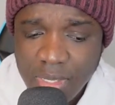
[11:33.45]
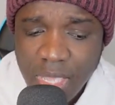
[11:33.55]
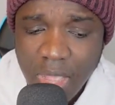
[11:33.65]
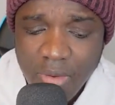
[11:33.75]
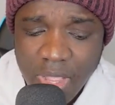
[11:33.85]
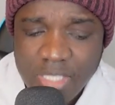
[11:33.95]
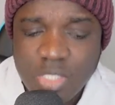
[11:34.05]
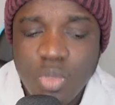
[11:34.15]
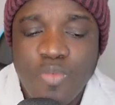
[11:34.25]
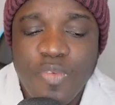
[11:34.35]
All right.
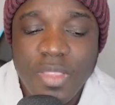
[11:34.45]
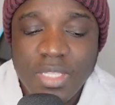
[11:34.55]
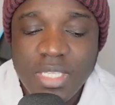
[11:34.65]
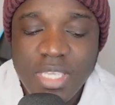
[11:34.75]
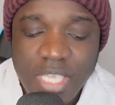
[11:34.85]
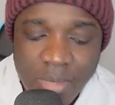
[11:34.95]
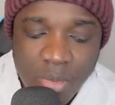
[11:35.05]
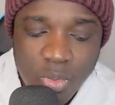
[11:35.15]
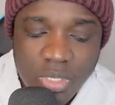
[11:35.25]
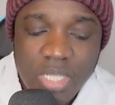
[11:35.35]
So the fact that he came out